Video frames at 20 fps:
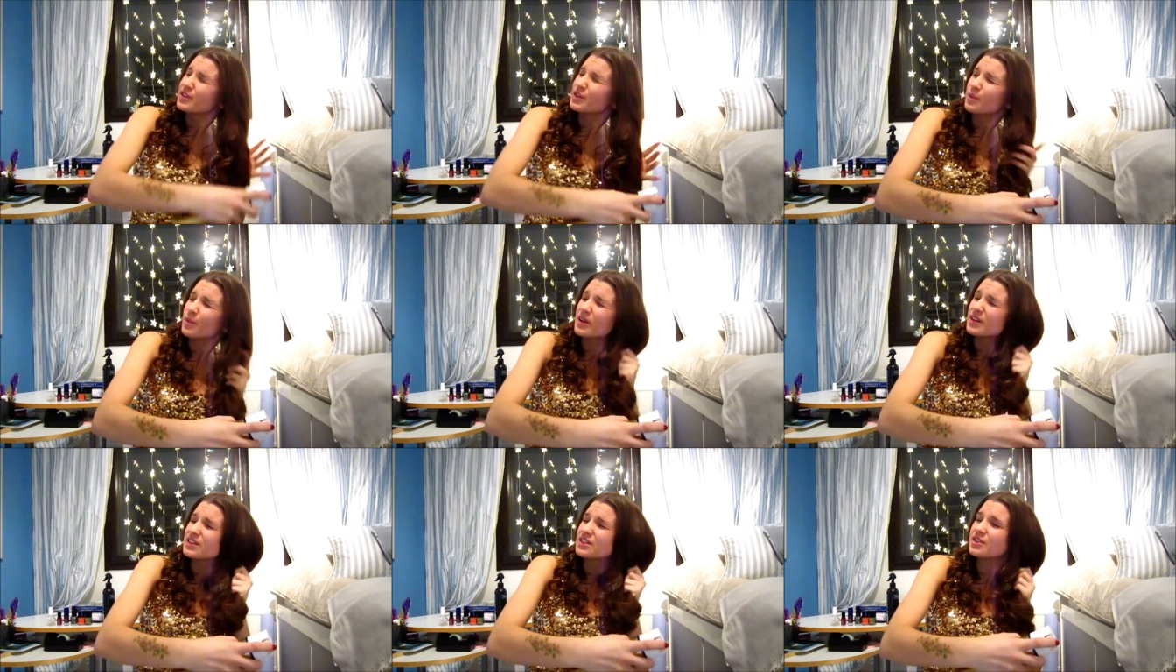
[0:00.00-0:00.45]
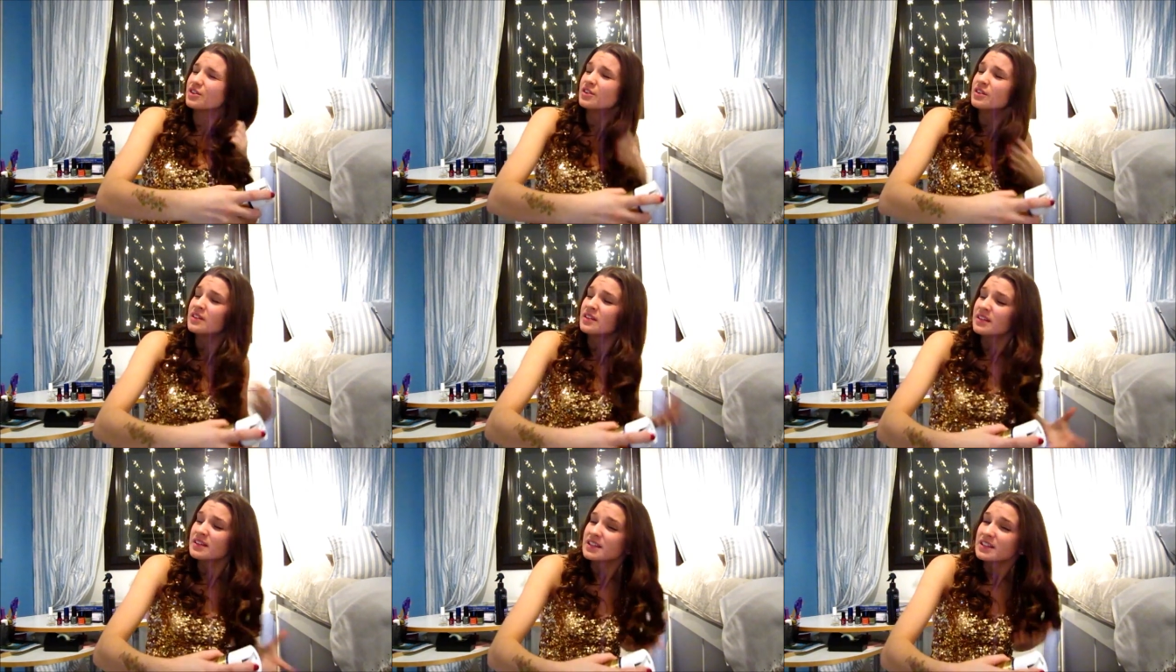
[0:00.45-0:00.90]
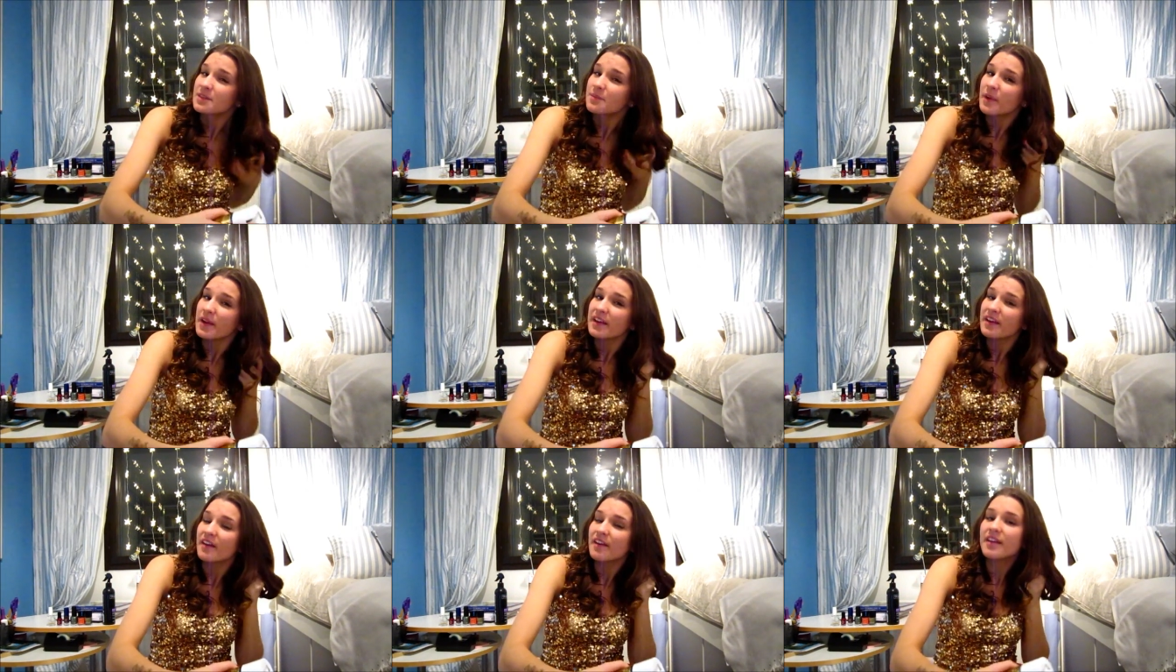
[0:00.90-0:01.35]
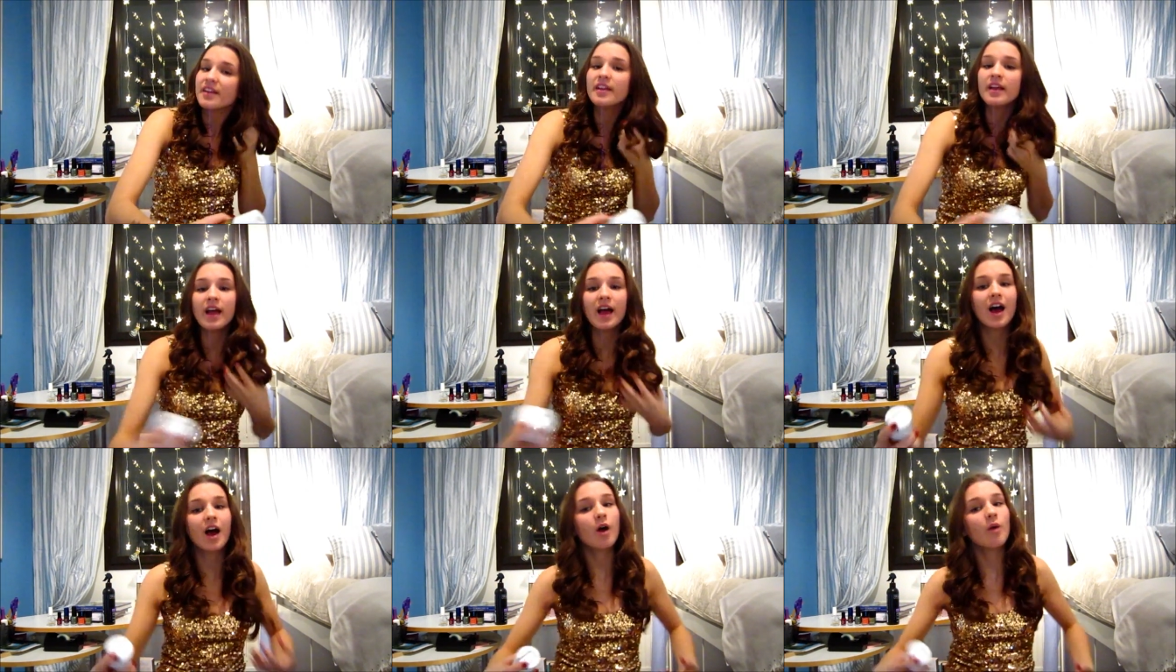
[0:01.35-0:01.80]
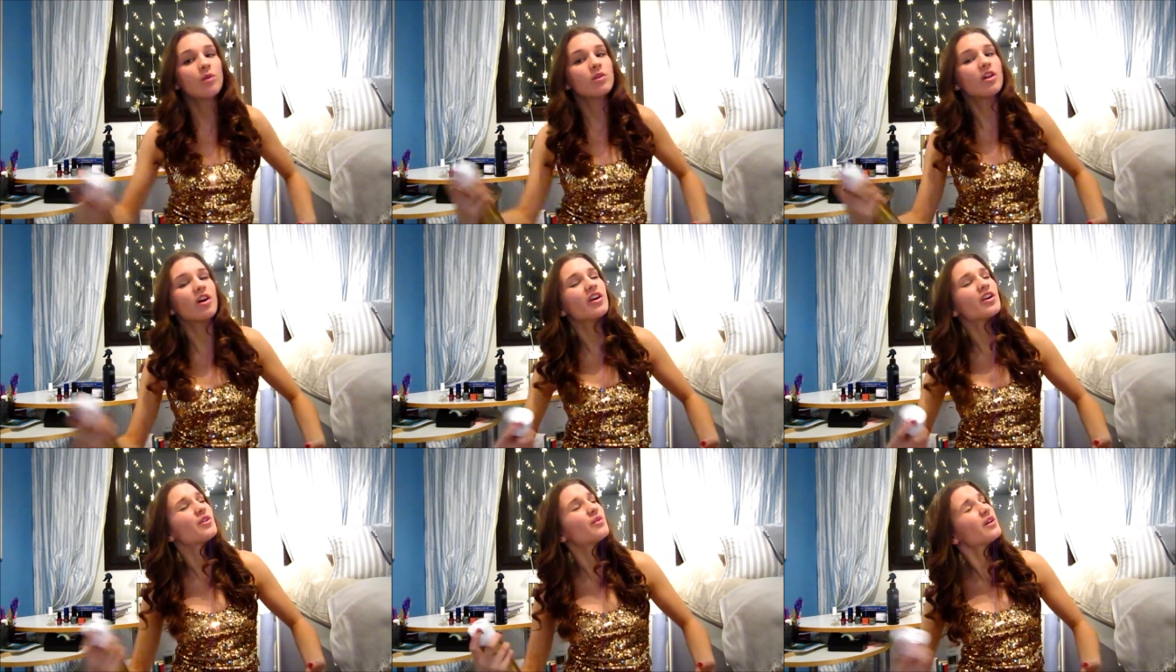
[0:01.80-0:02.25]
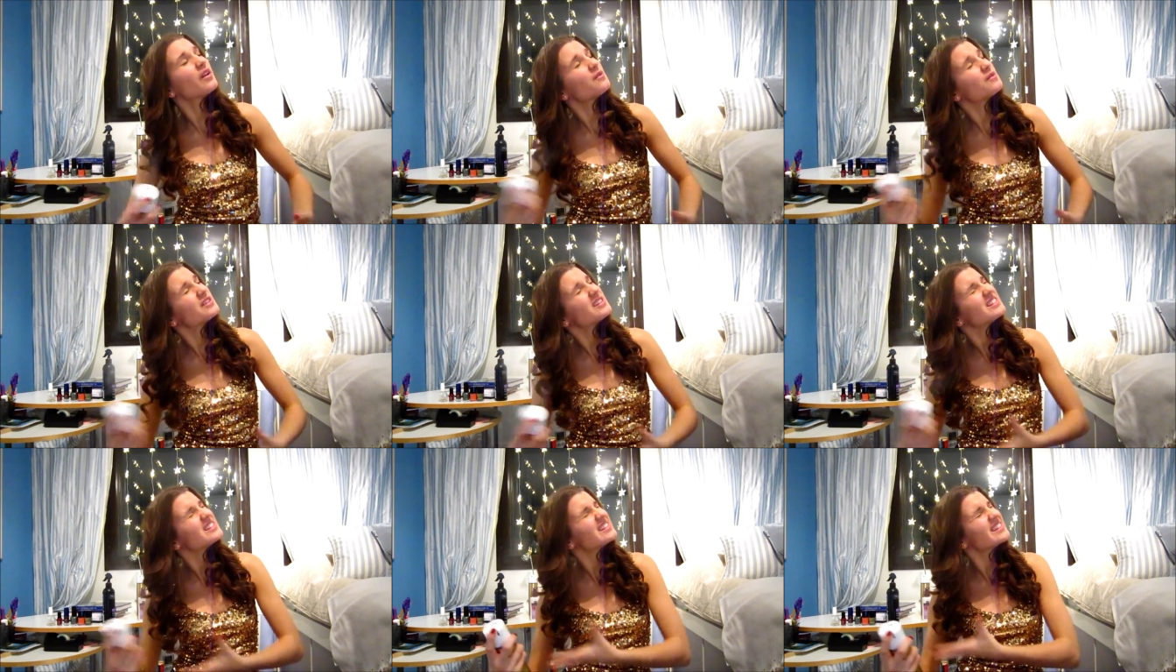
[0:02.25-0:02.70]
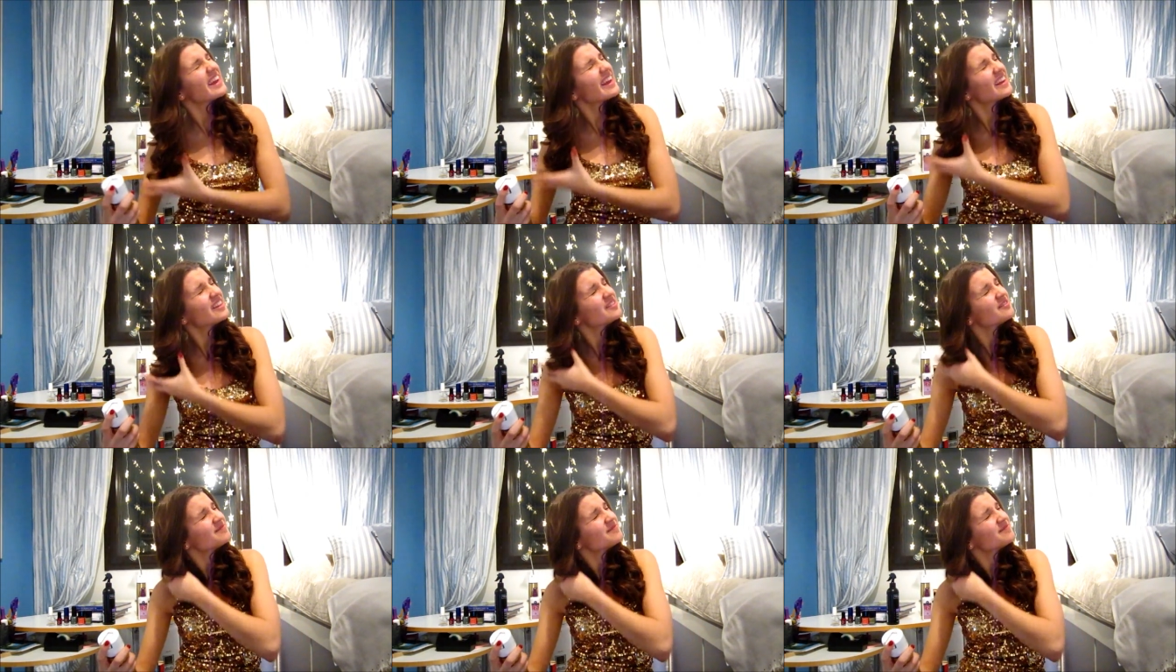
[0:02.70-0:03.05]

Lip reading: you want to, depending on how long you want them to stay.